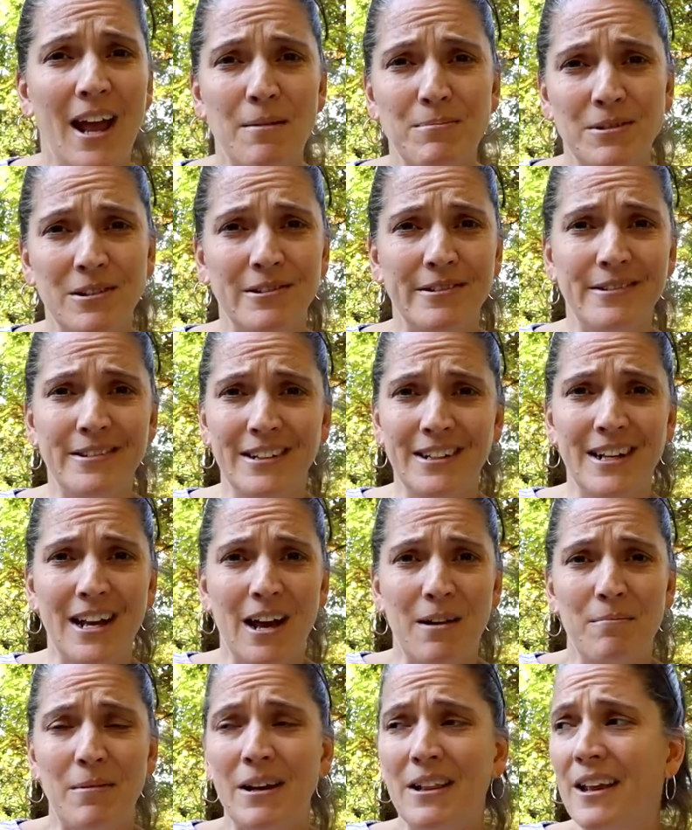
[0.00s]
Absolutely
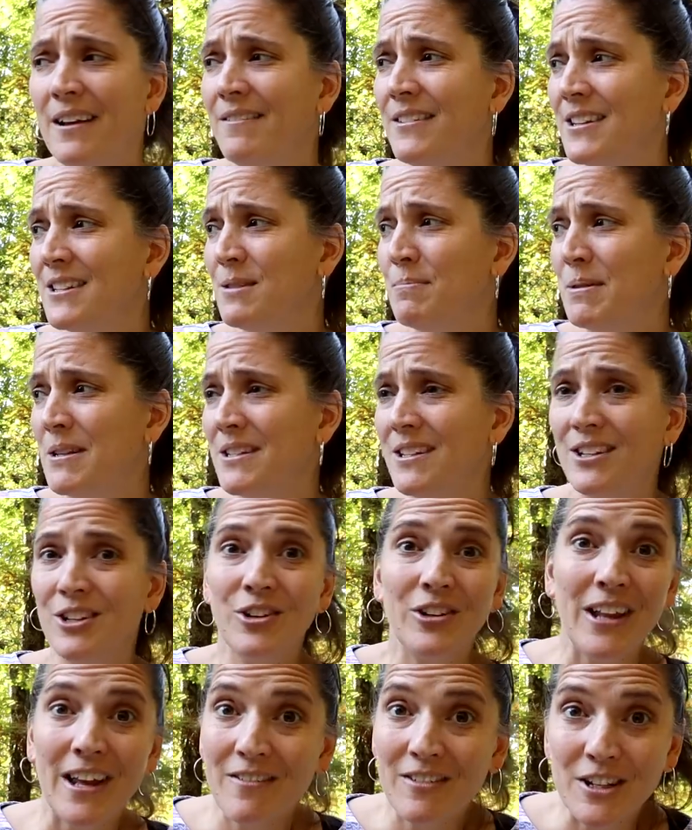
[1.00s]
not. My life gets busy,
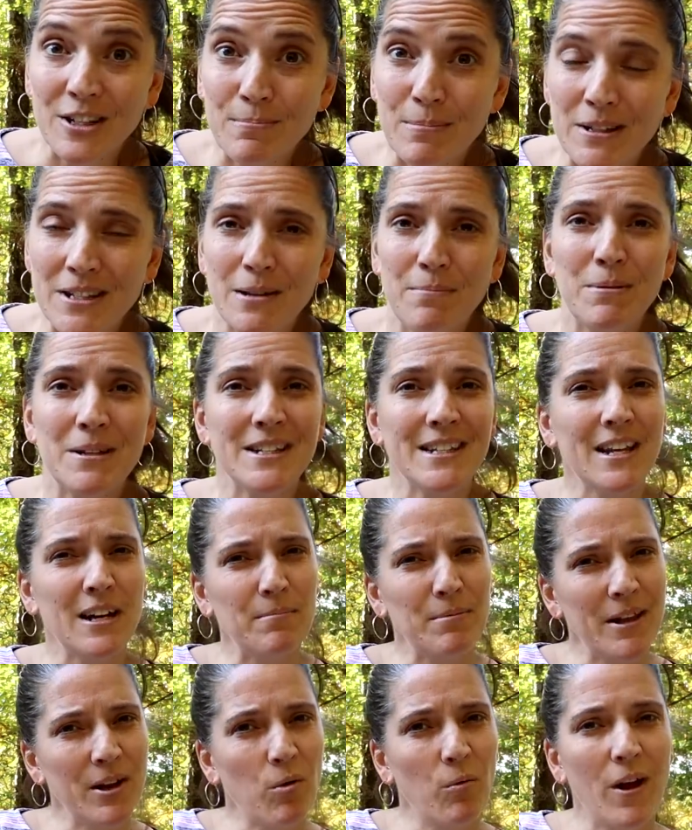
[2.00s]
your life gets busy, but set
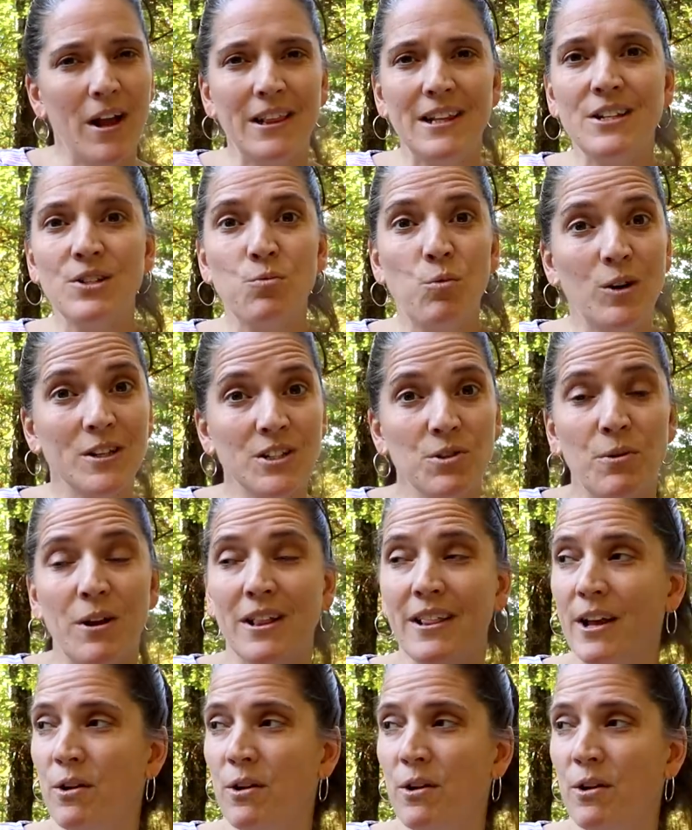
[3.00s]
up like at least once a week.